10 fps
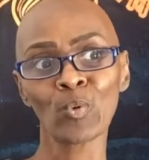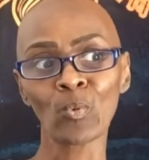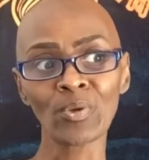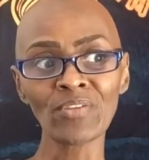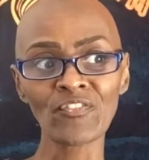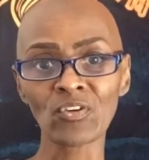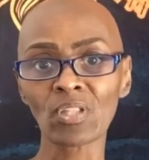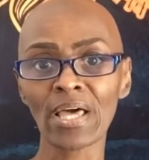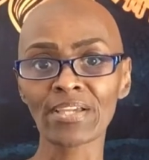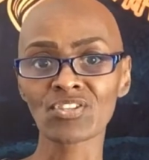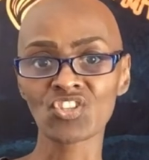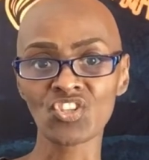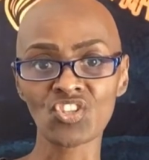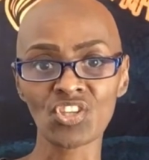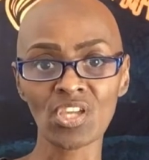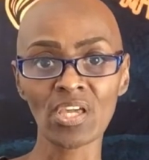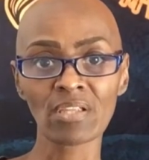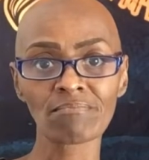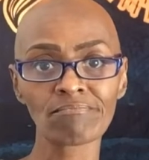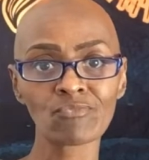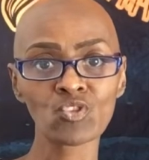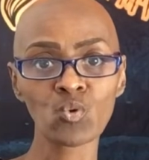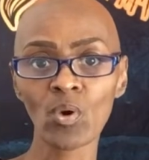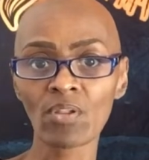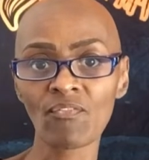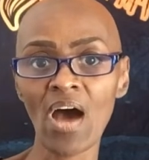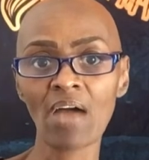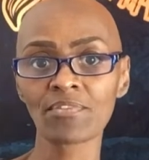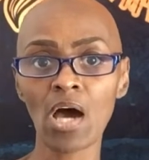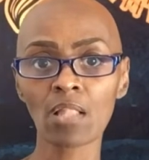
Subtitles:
well, we feel like she should get $25.